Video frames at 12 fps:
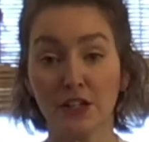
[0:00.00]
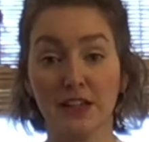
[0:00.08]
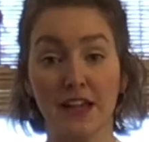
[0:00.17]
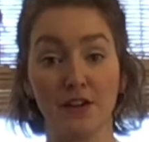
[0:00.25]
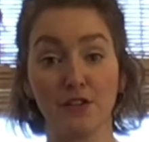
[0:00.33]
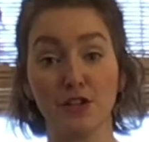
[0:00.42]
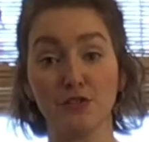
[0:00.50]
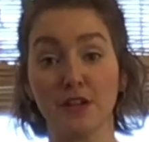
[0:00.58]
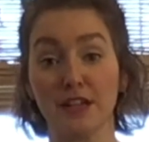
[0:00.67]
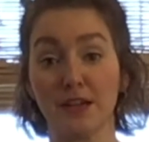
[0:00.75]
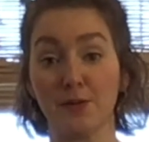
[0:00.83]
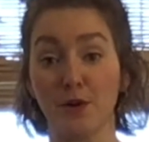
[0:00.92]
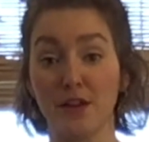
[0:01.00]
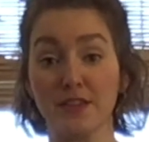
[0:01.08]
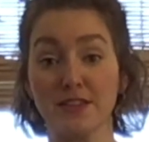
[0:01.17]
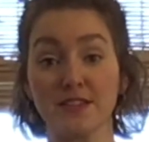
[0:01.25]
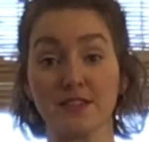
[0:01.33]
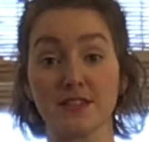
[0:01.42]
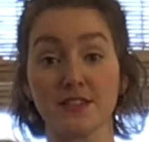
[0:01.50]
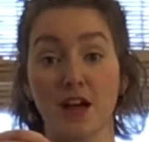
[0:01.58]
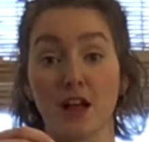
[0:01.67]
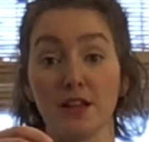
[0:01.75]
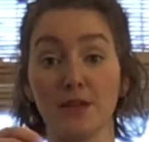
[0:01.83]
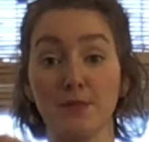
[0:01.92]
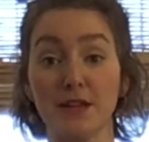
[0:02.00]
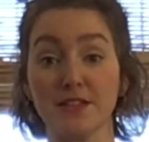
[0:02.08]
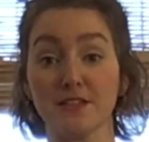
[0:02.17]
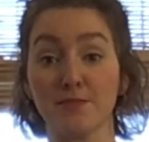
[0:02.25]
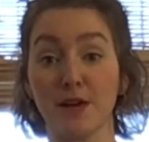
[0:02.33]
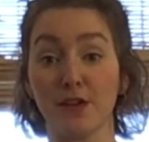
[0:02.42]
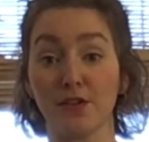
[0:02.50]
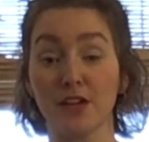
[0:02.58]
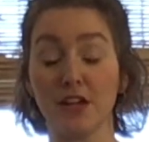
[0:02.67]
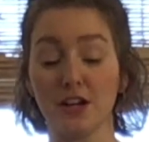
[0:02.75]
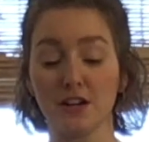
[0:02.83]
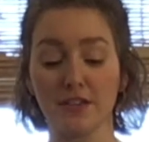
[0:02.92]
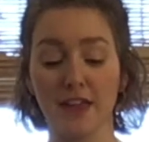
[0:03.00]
Now, you can get one. This is a solid piece of metal here.